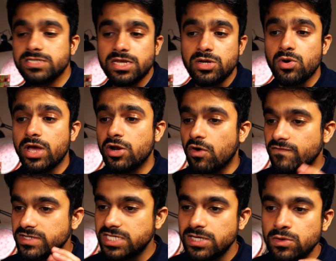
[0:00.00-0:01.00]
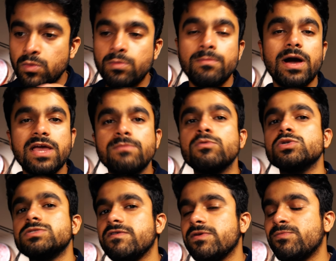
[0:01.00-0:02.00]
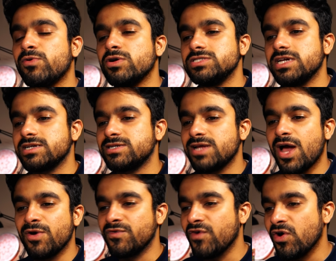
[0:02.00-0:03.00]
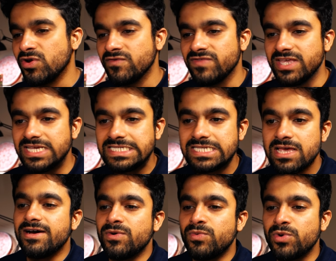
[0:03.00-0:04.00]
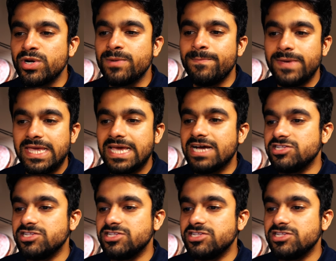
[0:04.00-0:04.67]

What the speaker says: And obviously my most favorite project out of all of these would be